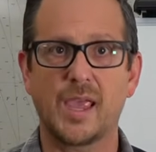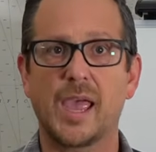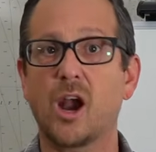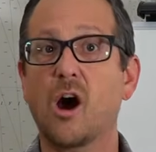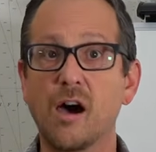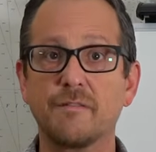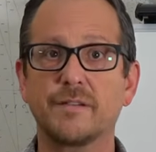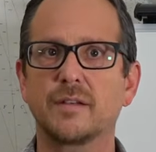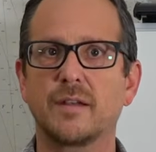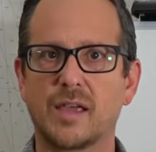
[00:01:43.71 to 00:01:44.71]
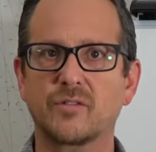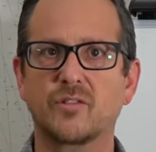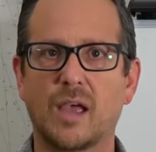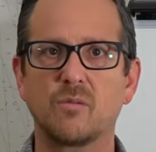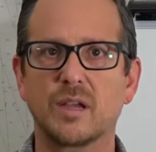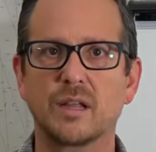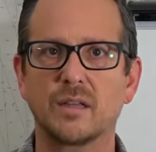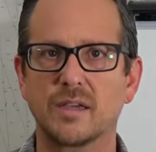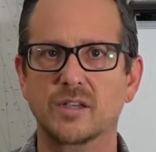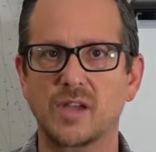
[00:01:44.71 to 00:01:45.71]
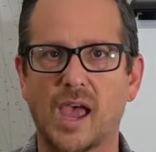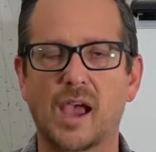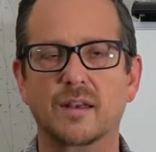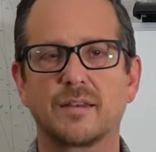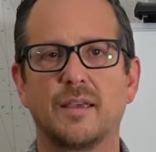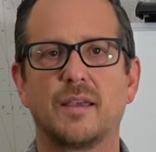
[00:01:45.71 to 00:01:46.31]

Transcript: And often astoundingly exact.